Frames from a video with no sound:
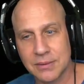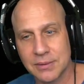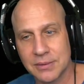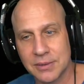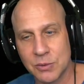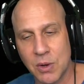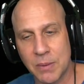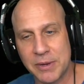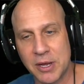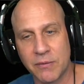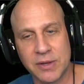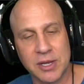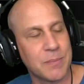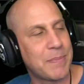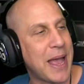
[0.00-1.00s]
You want me over
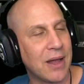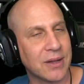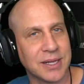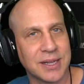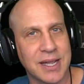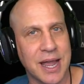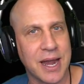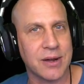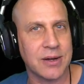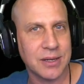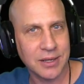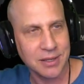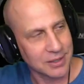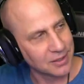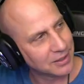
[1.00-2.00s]
there pounding the iron?
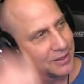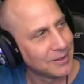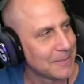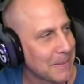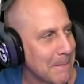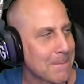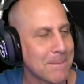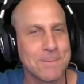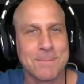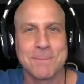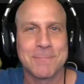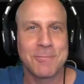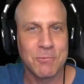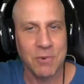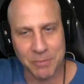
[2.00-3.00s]

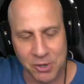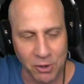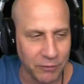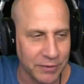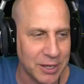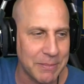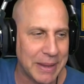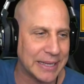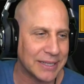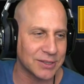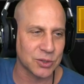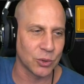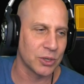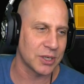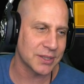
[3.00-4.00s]
You want me over there making
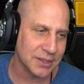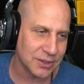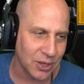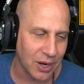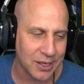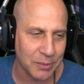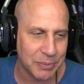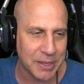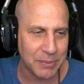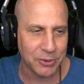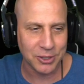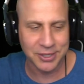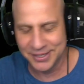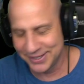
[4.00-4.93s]
swords and talking to people?